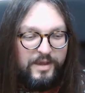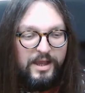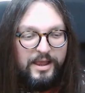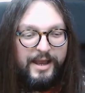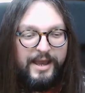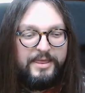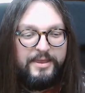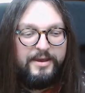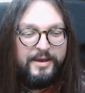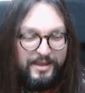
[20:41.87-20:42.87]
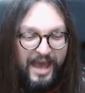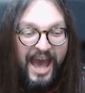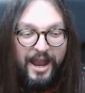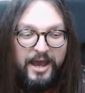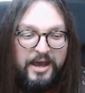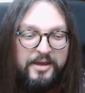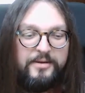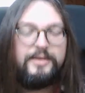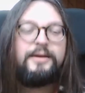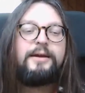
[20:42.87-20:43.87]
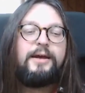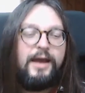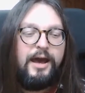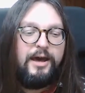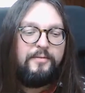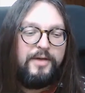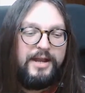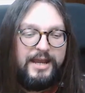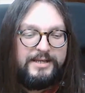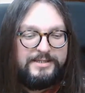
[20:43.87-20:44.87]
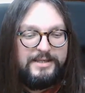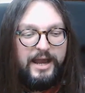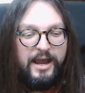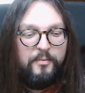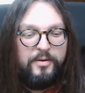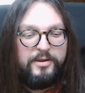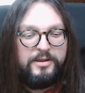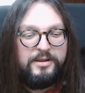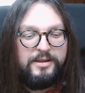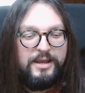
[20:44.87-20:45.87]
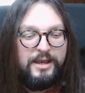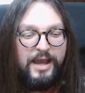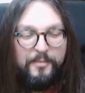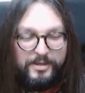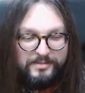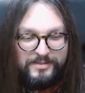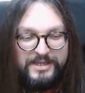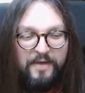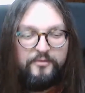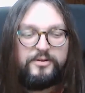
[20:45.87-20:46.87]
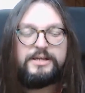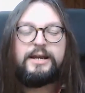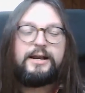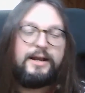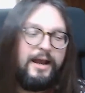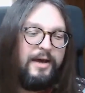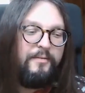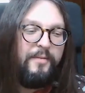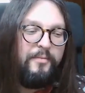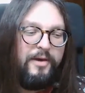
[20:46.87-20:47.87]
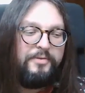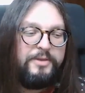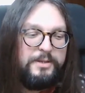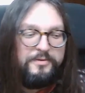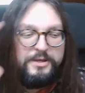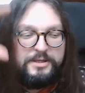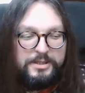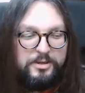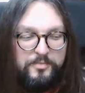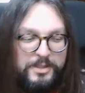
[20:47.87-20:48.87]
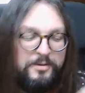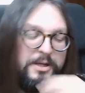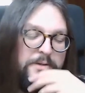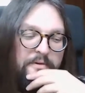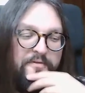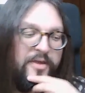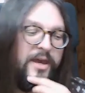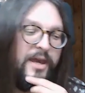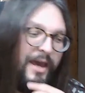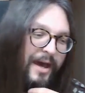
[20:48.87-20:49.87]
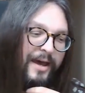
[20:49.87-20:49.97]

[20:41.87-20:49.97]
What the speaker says: like in the hangar, and he's like up on some scaffolding up around the sort of the superstructure of the